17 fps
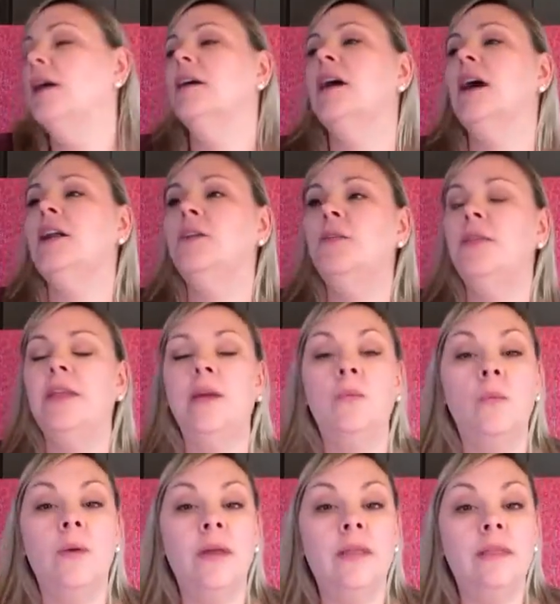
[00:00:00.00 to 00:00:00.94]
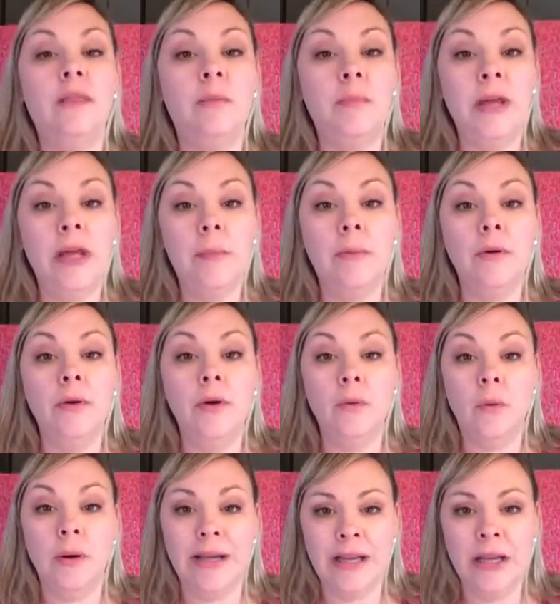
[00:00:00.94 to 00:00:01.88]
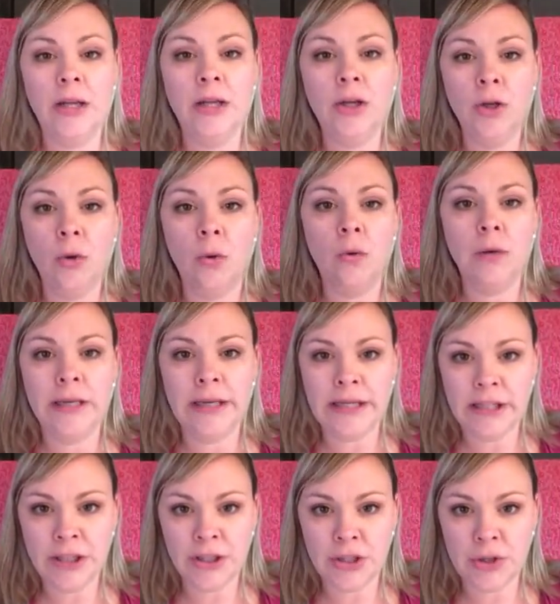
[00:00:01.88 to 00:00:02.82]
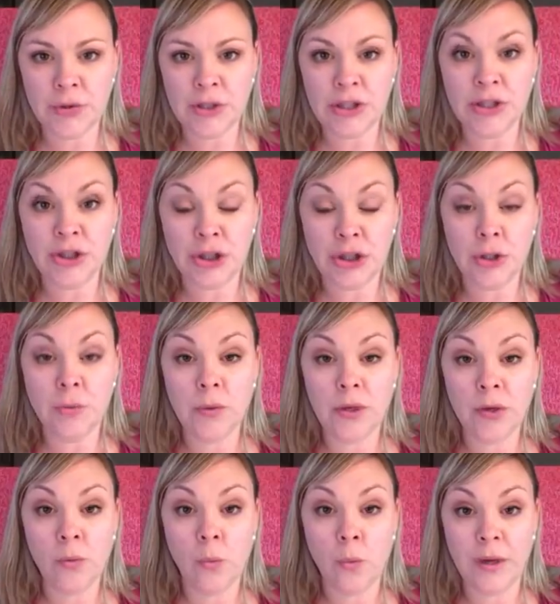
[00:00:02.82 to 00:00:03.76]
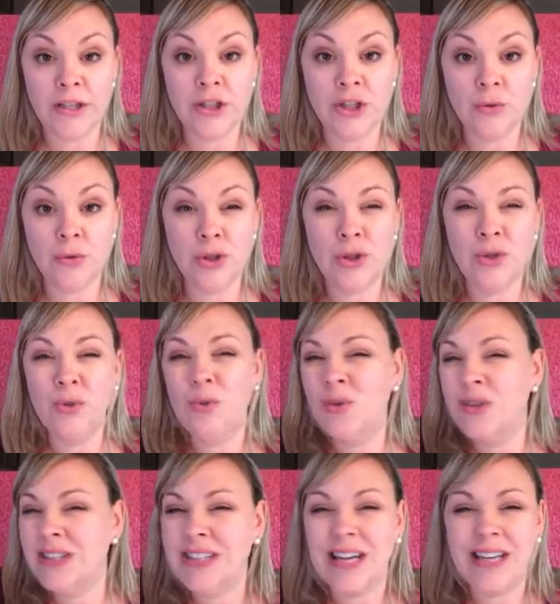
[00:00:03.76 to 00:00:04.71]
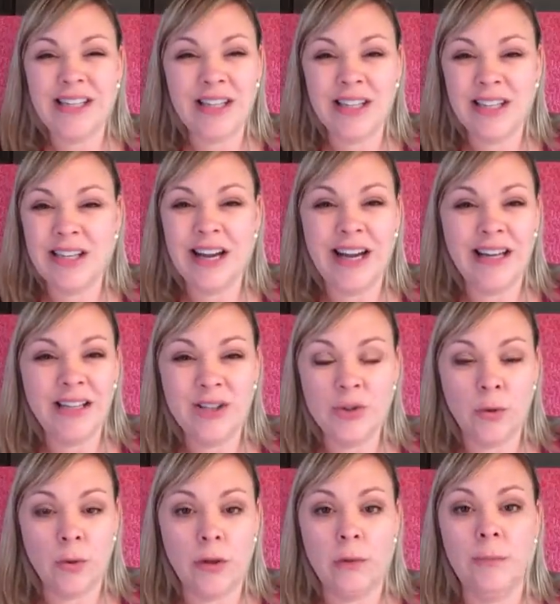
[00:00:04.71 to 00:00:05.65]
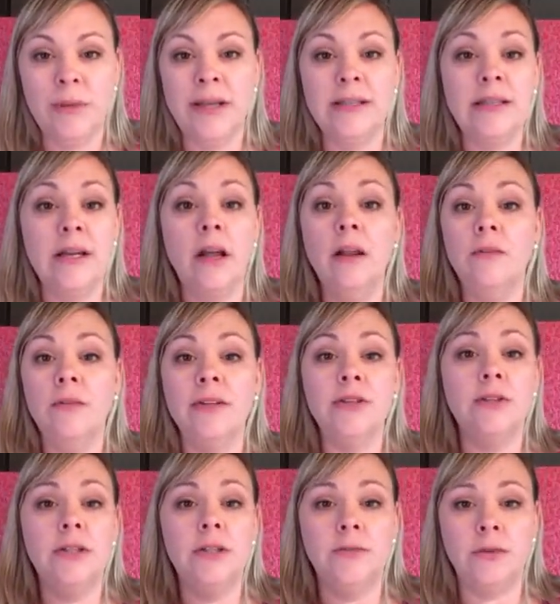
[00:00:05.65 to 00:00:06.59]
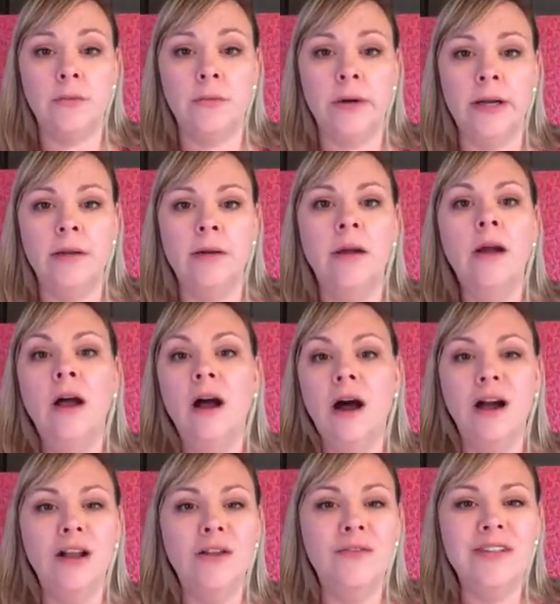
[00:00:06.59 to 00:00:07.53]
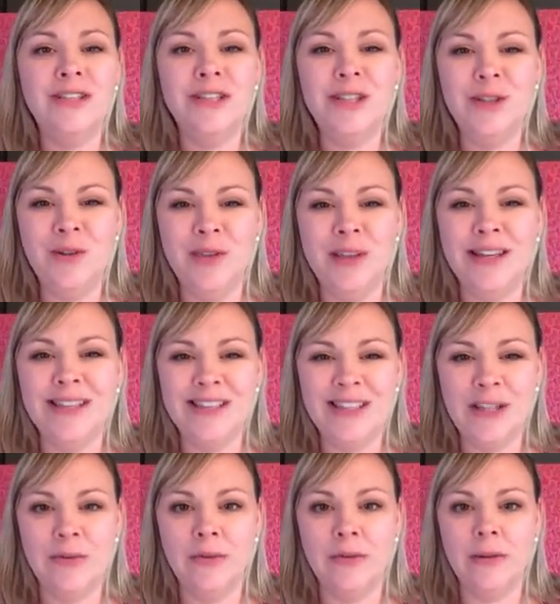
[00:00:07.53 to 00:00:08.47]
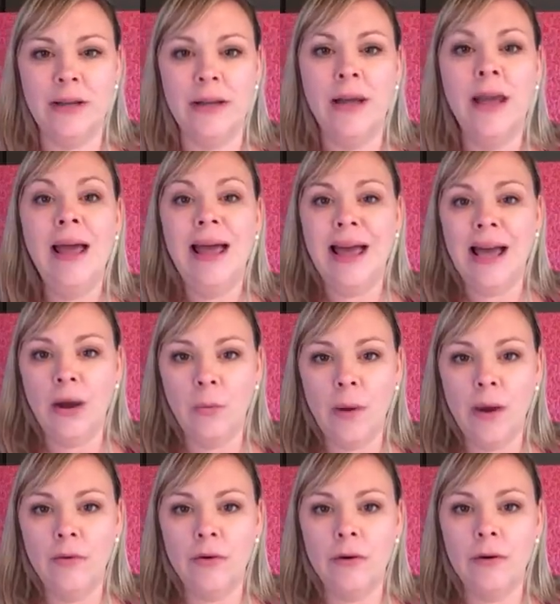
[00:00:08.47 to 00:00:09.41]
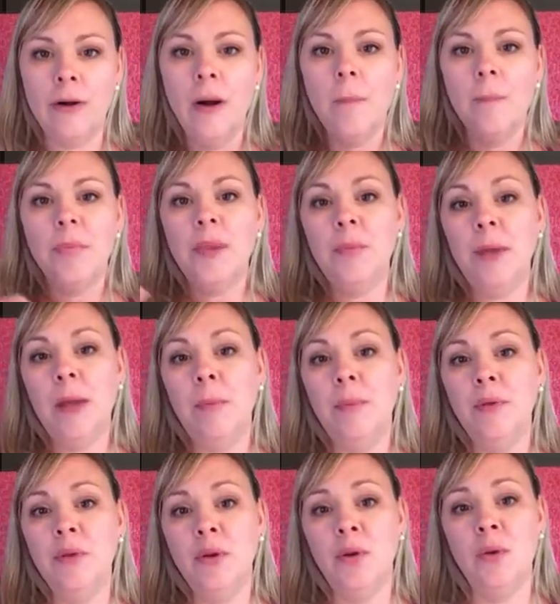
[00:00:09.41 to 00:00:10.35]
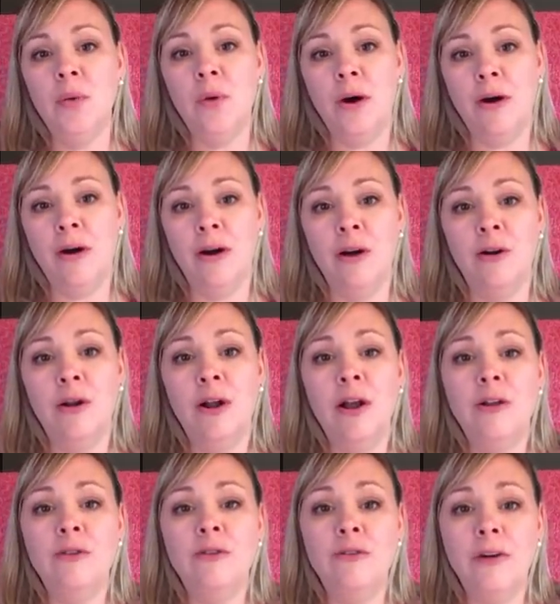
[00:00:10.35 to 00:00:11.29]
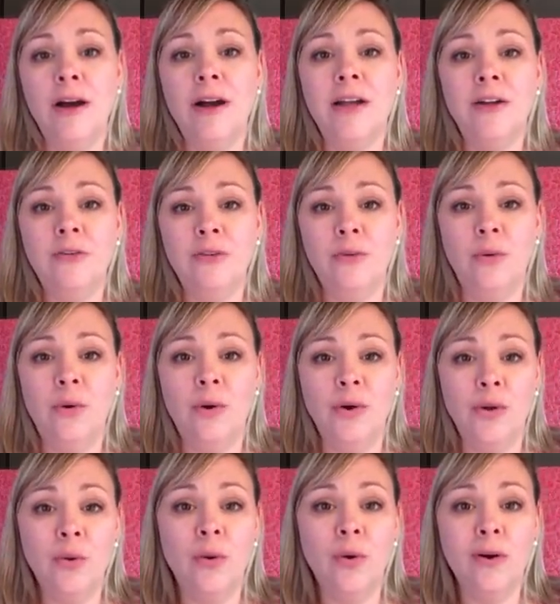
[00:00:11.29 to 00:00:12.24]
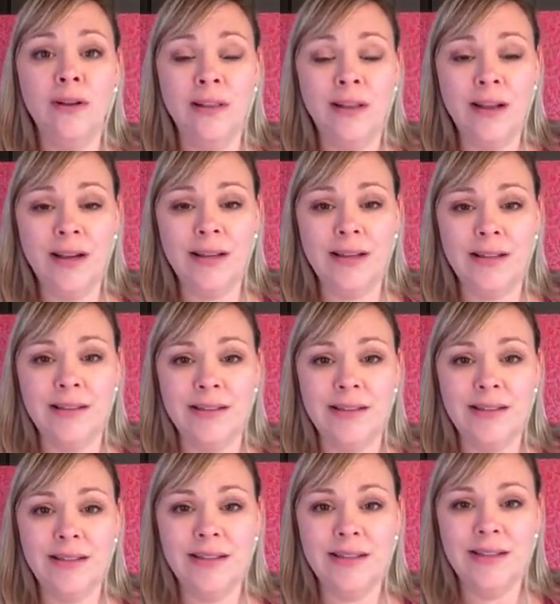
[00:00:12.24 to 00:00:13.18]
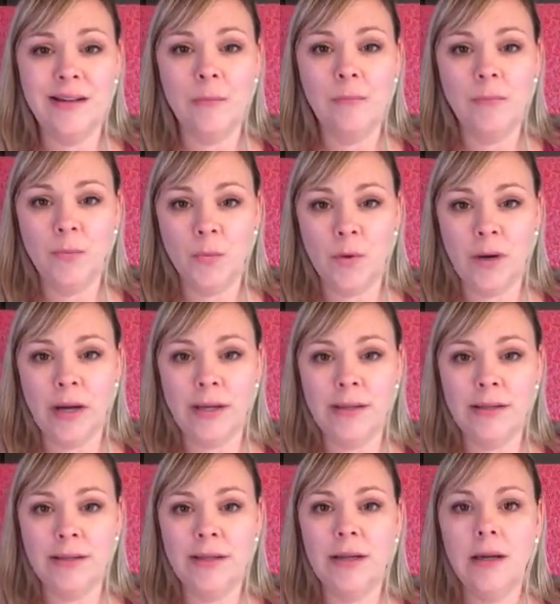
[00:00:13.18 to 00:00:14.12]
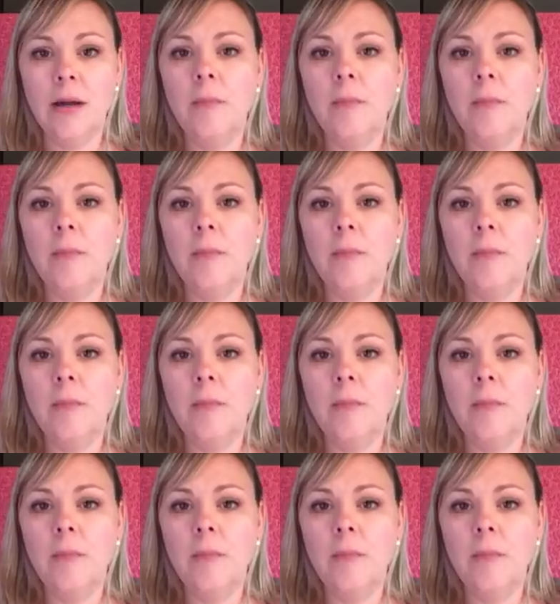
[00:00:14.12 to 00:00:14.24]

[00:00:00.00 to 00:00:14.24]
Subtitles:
kind of thing with the people who are in your industry doing what you do, kind of, sort of, because all of us are different, right? All of us do things differently. However, the people who are vying for your client, right?